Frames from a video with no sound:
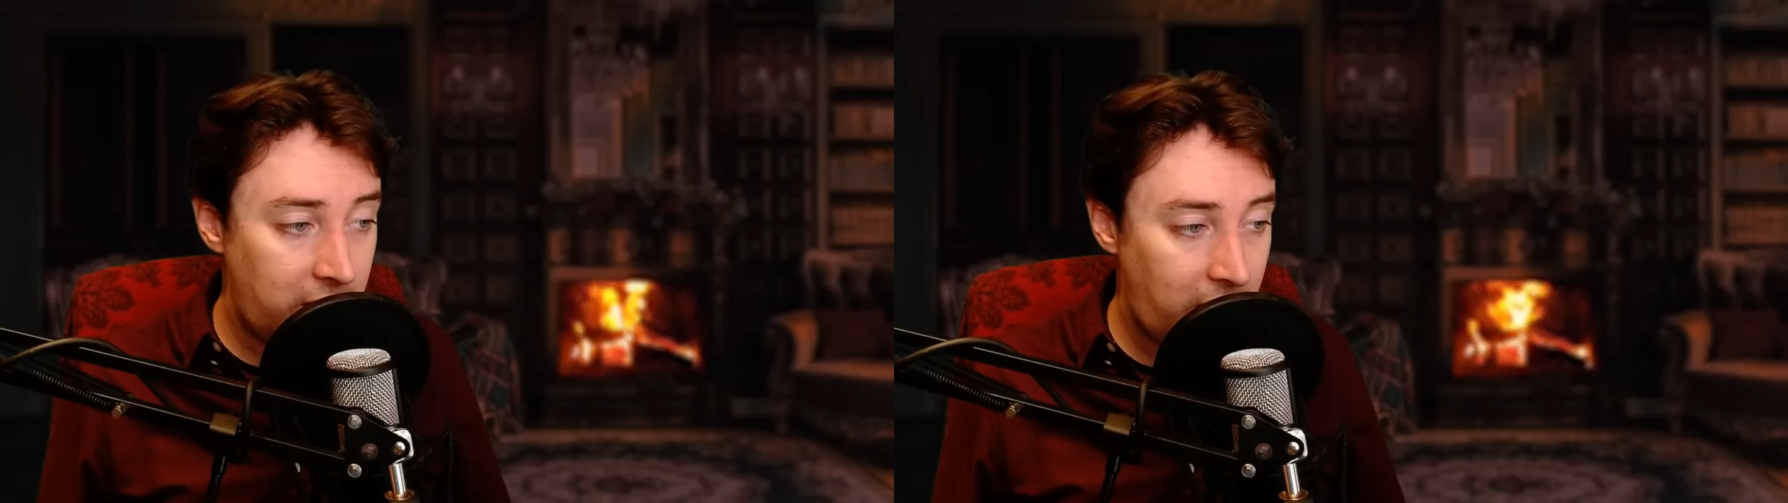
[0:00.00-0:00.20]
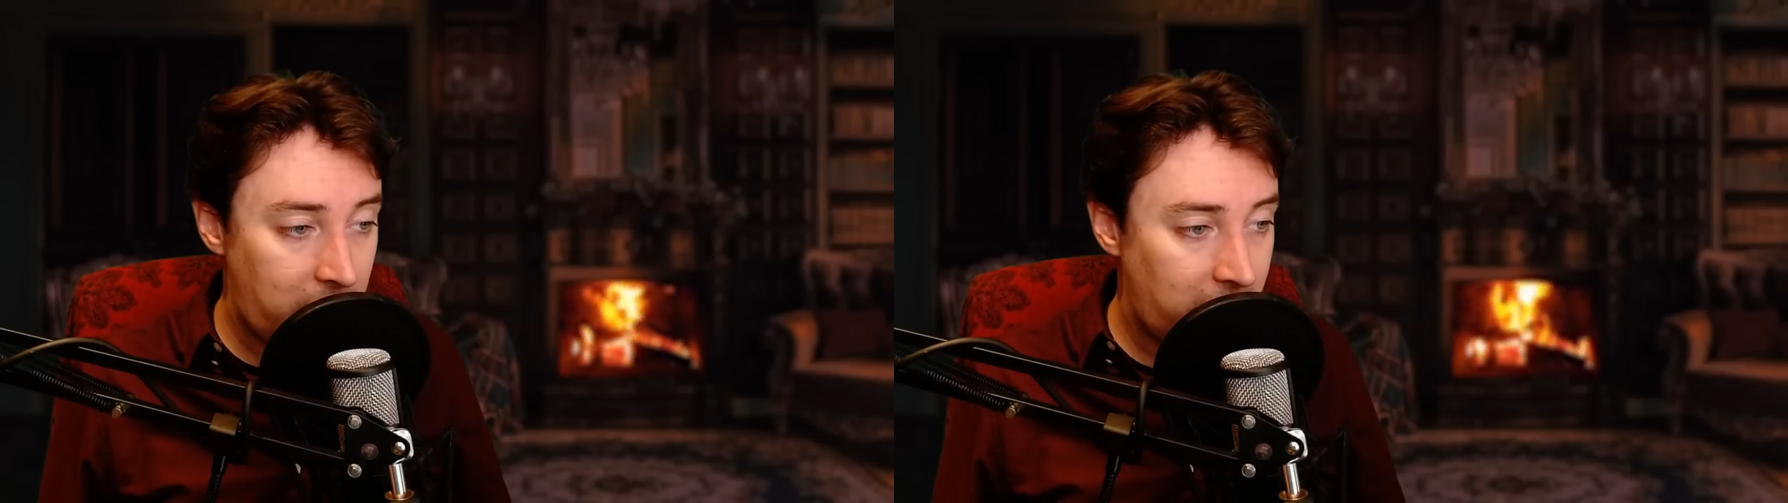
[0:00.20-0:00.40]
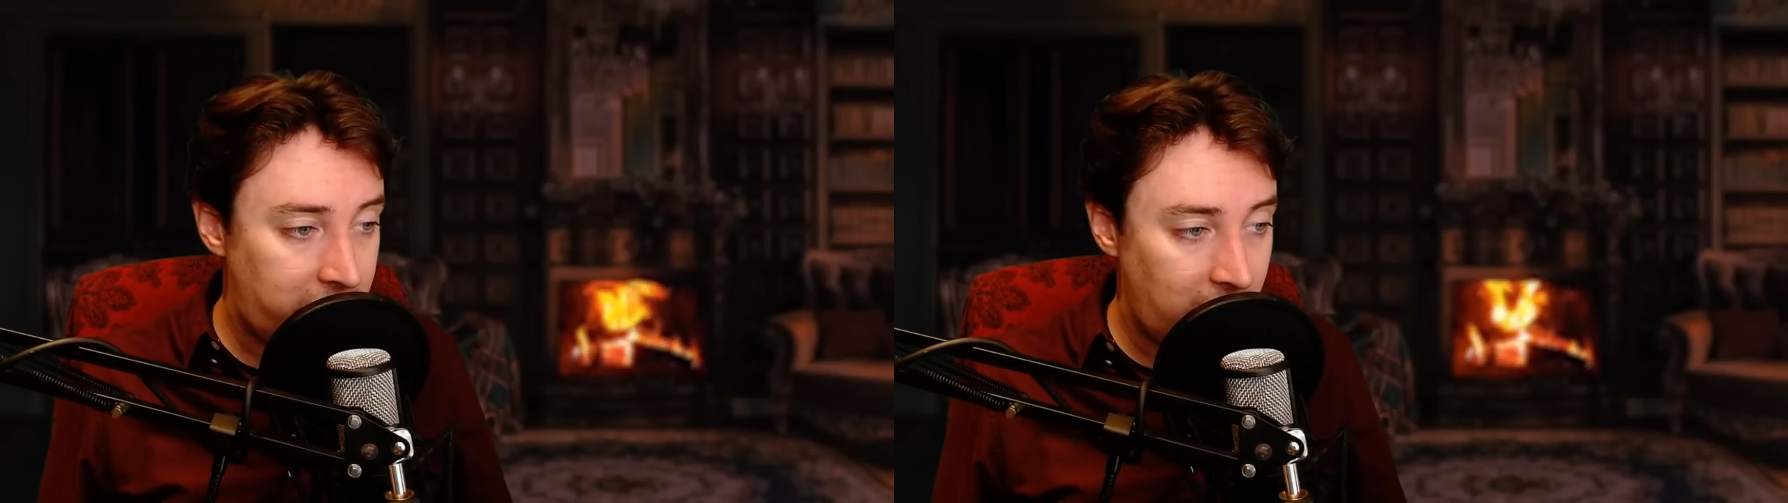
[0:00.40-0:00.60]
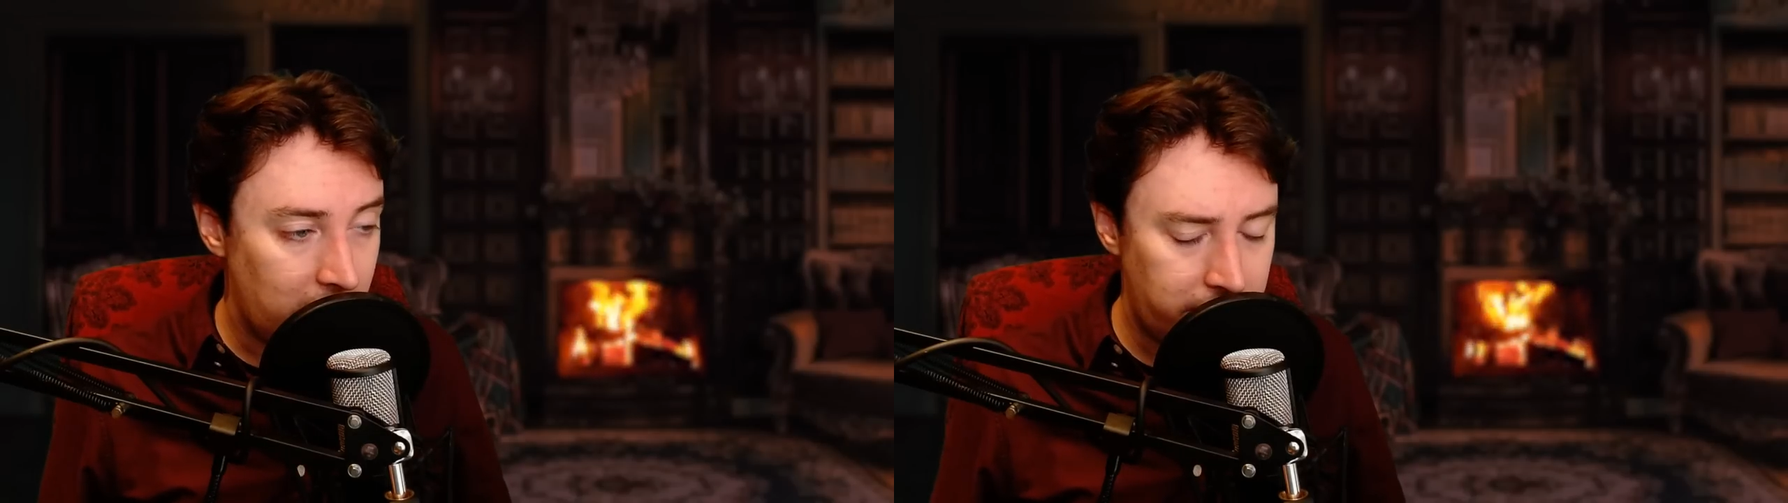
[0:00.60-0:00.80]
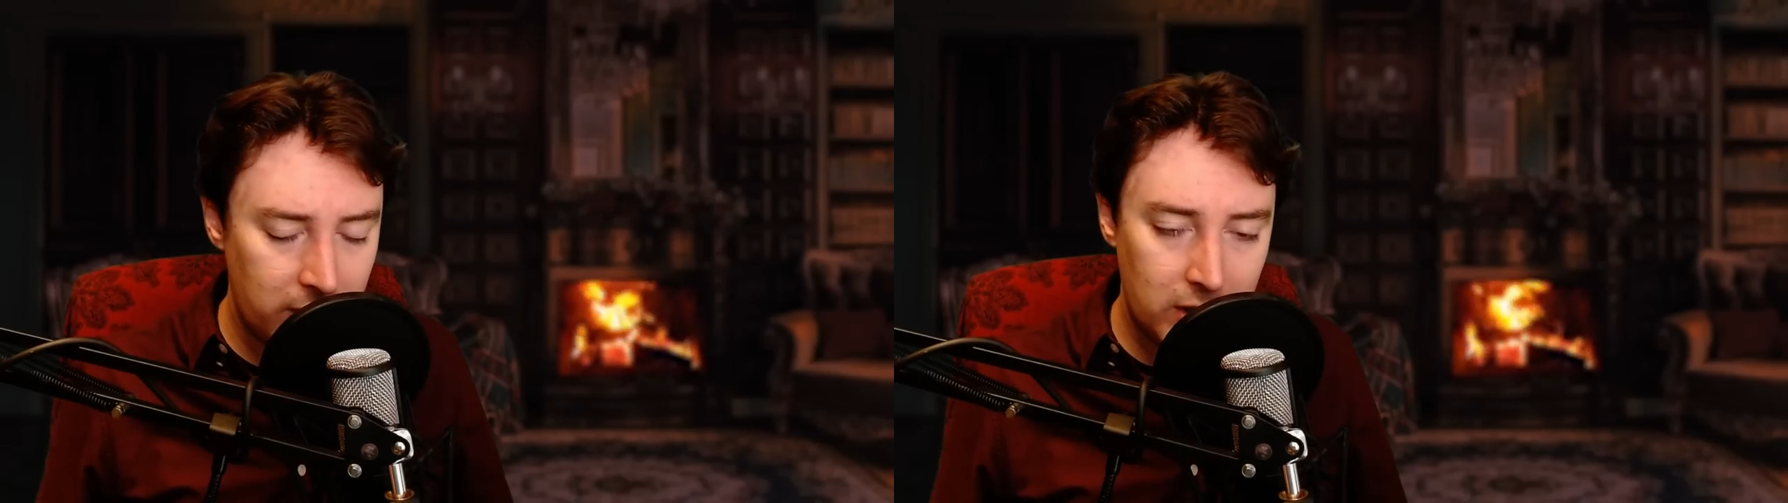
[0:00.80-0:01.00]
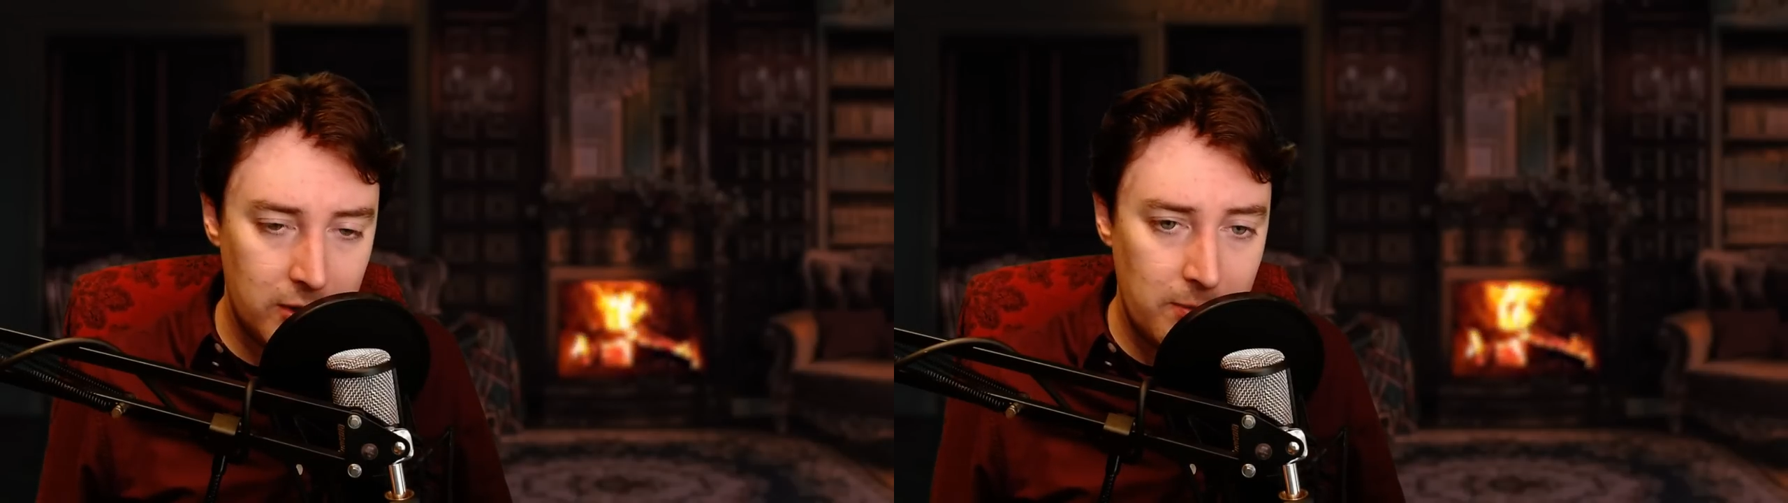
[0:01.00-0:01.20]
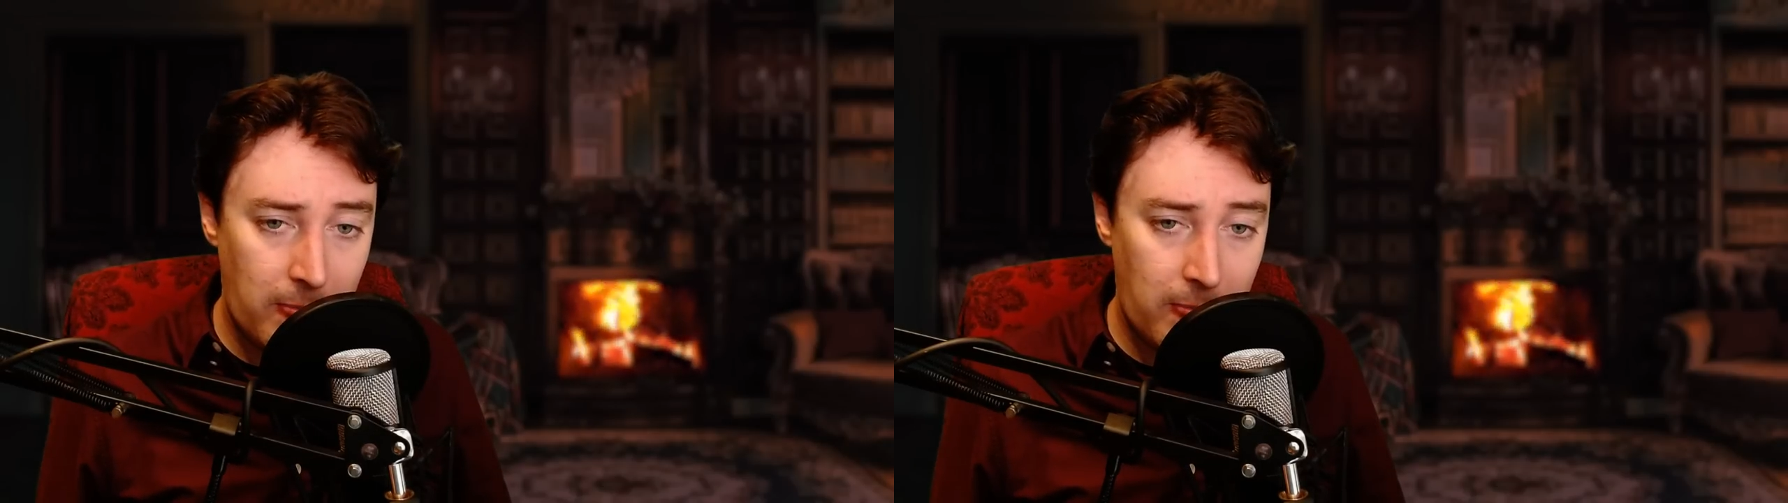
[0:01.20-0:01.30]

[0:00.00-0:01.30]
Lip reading: day myself. How